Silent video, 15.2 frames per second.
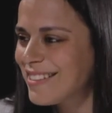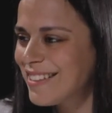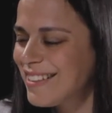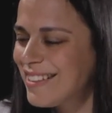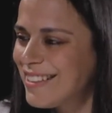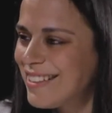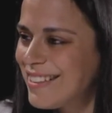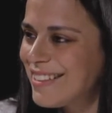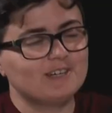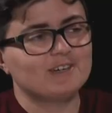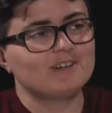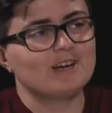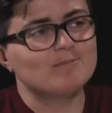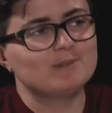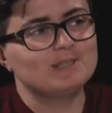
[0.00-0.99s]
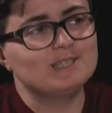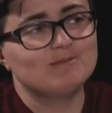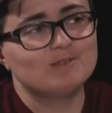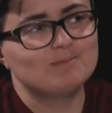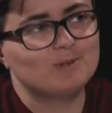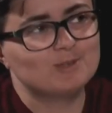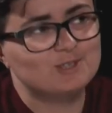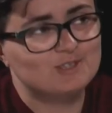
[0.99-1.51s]
To be clear, I believe in
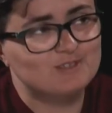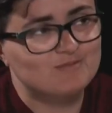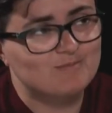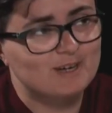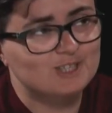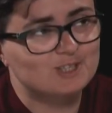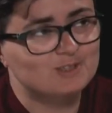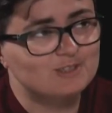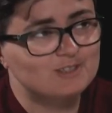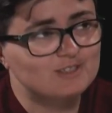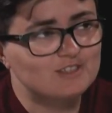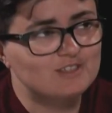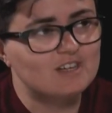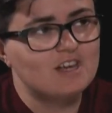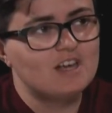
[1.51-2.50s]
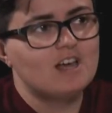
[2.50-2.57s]
positive measures.